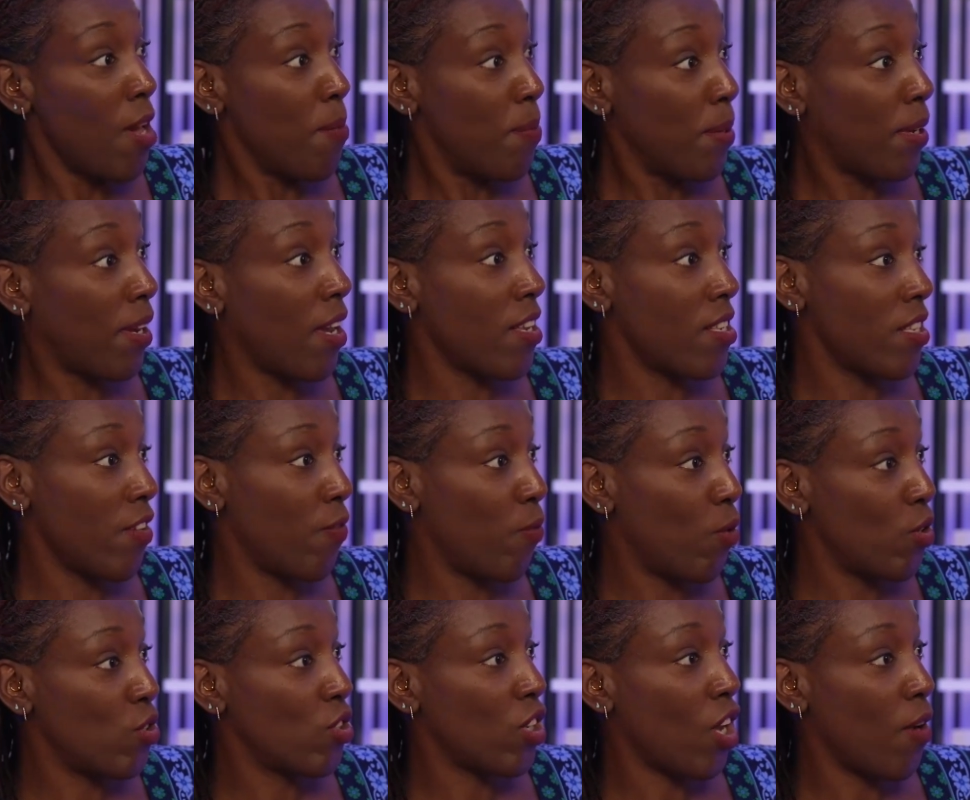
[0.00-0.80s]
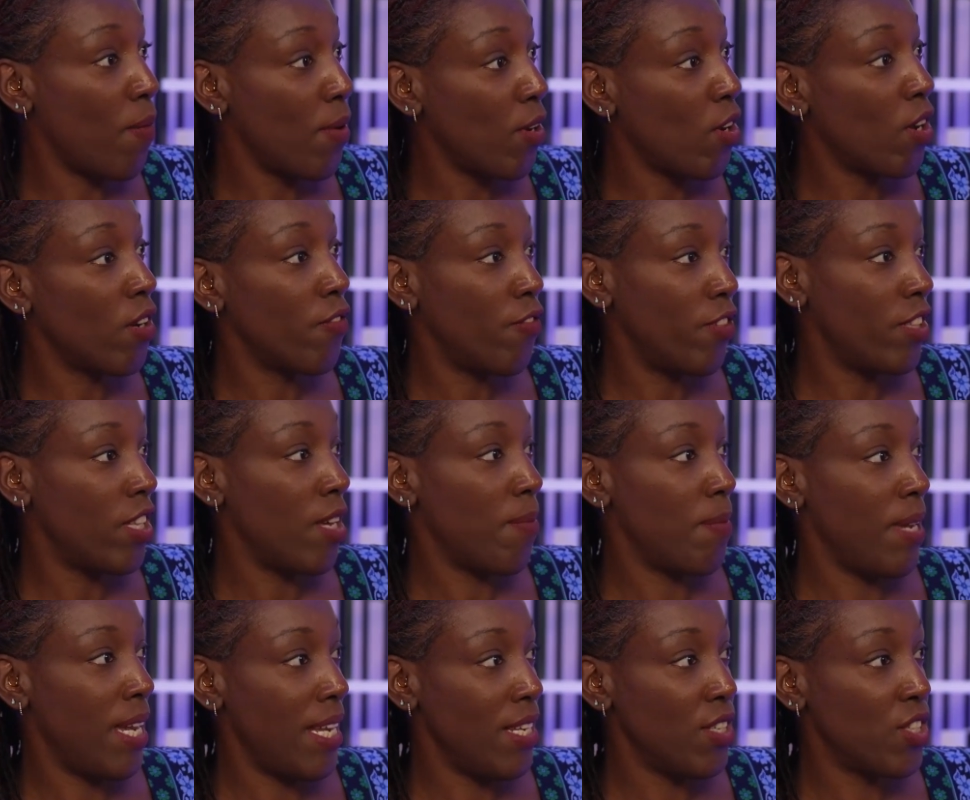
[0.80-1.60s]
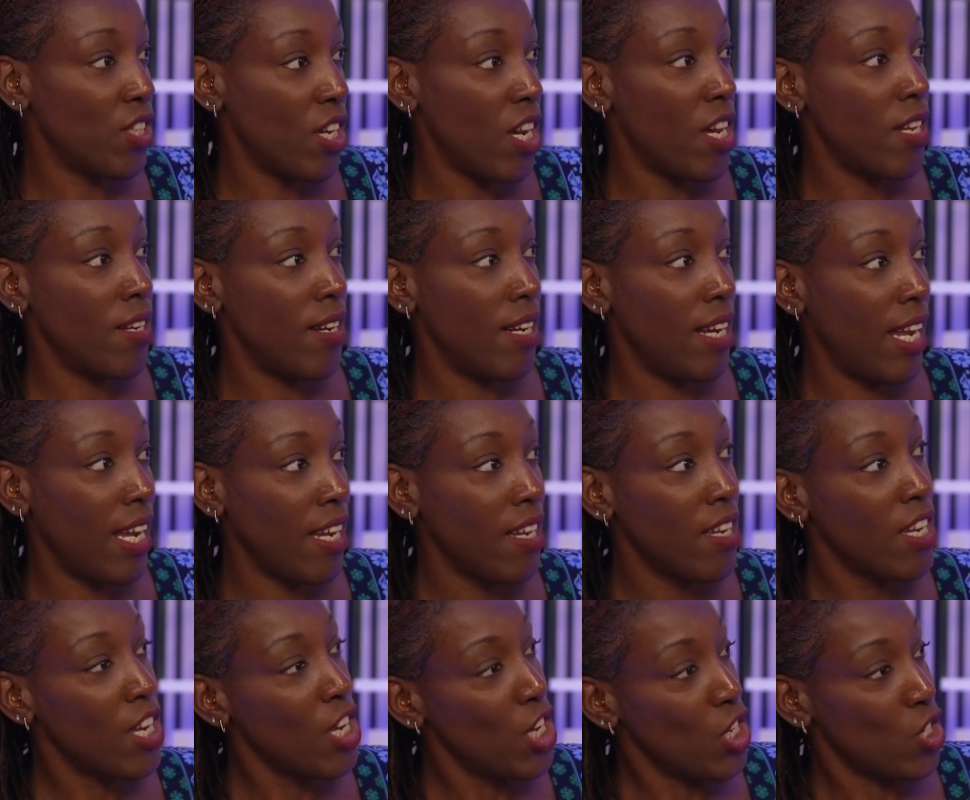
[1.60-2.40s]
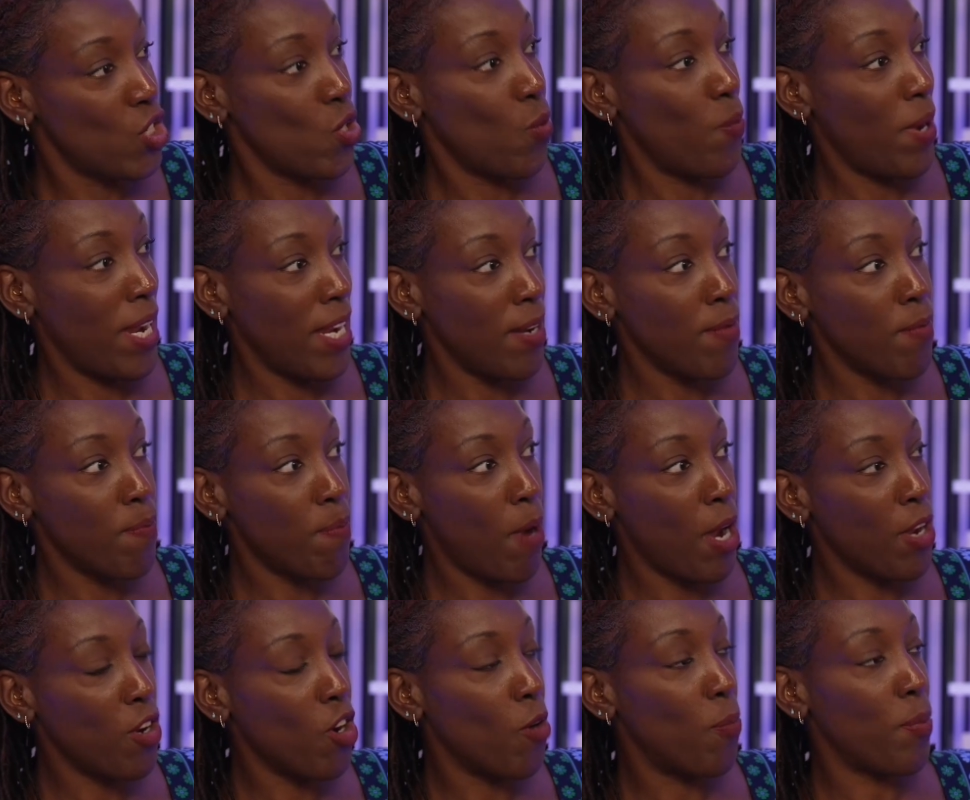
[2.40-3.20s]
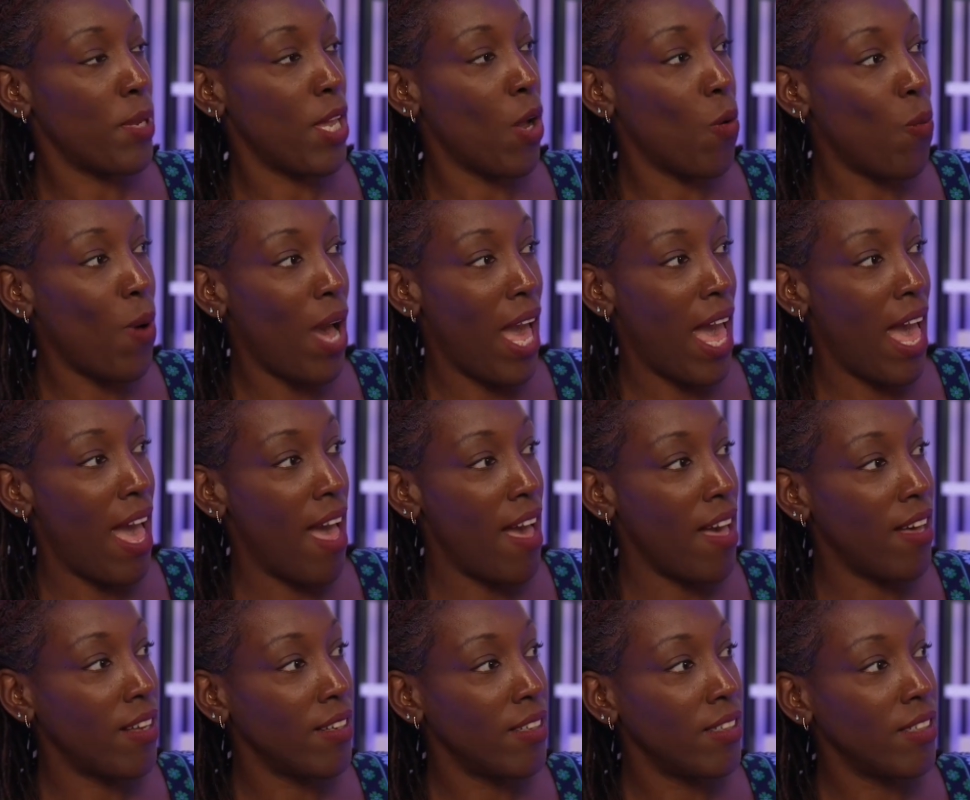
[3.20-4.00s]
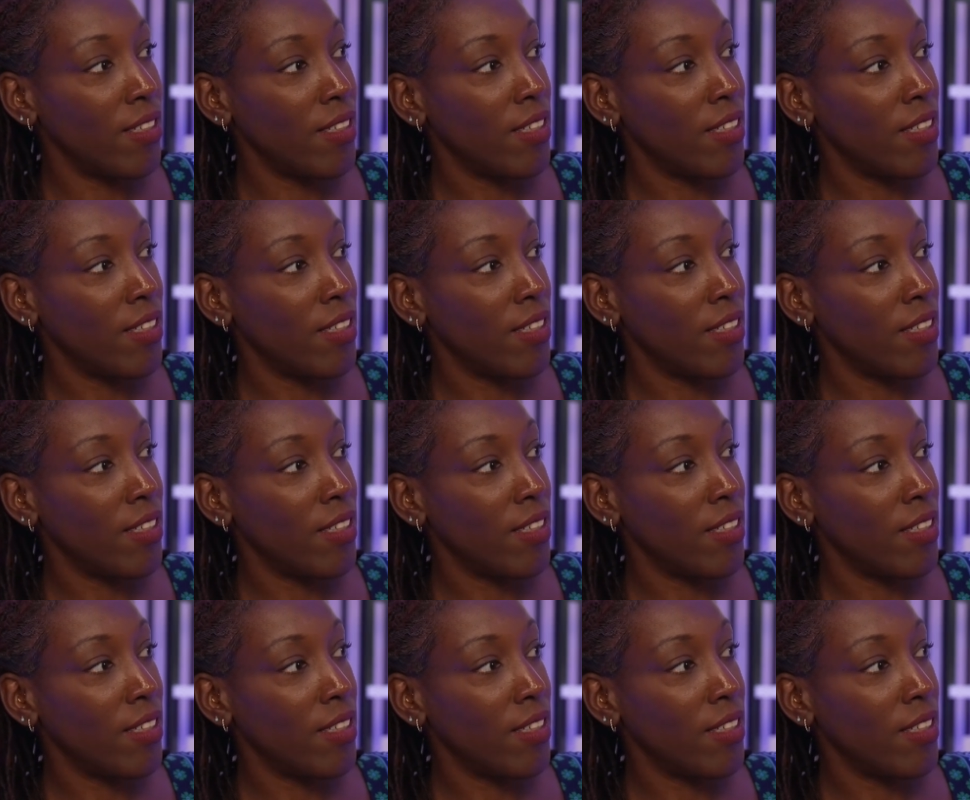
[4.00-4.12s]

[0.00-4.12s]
because of what's going on for them internally. So we might not be aware.